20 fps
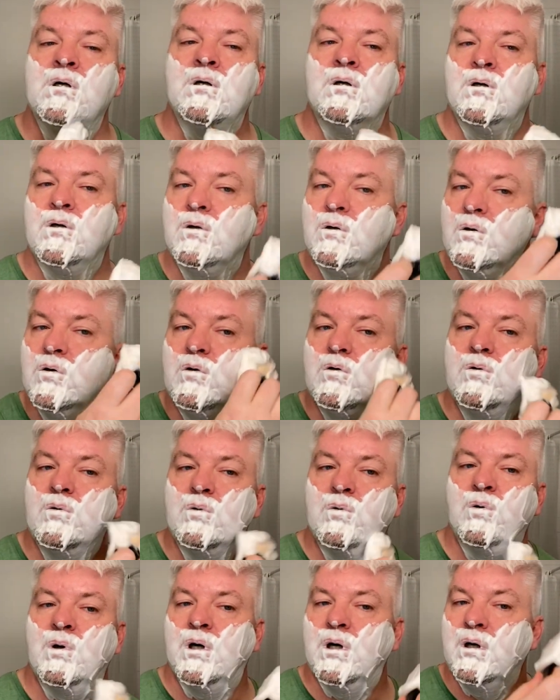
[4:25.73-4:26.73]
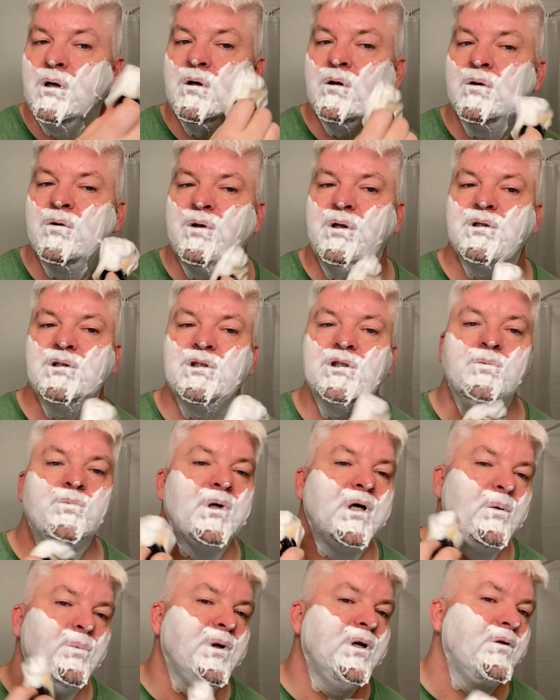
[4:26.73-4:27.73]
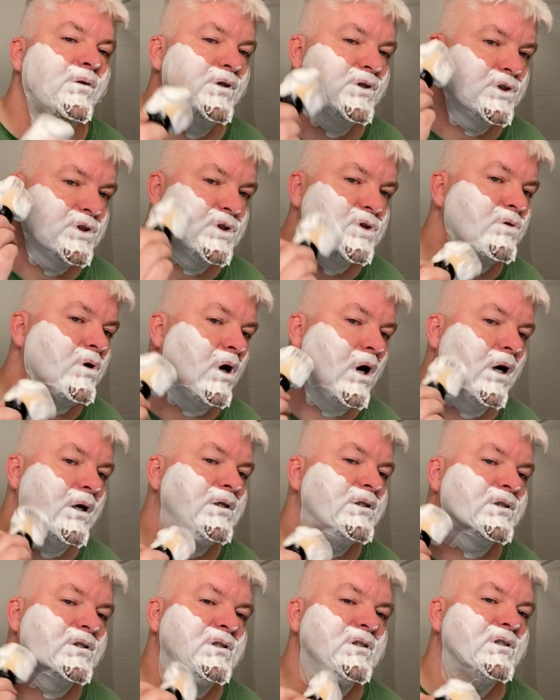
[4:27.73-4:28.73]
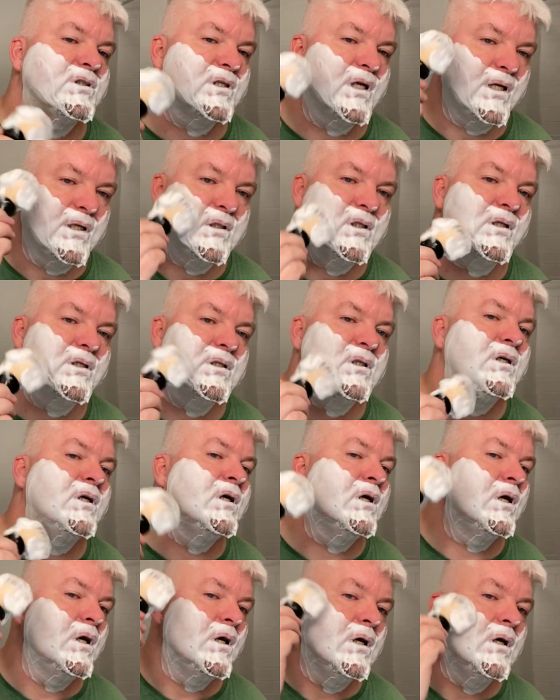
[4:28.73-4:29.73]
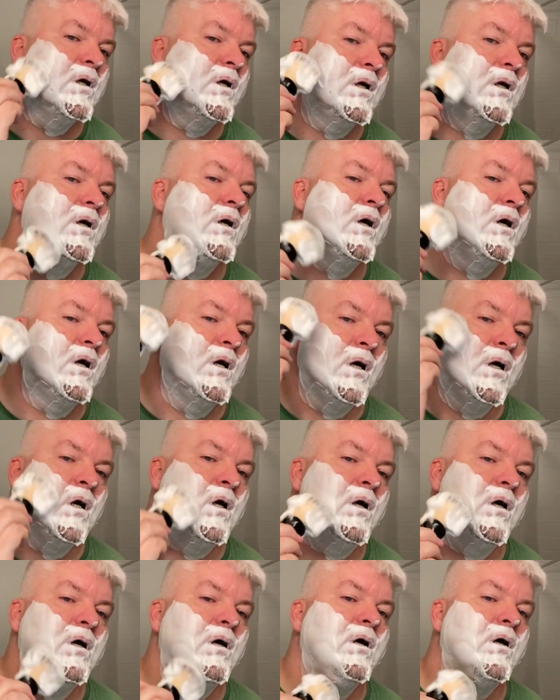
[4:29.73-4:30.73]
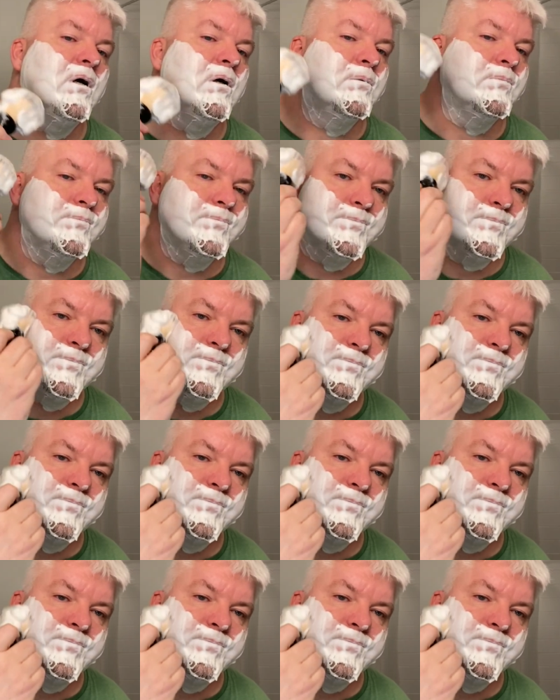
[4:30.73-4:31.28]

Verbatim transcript: Oh, this is maybe the strongest scented um,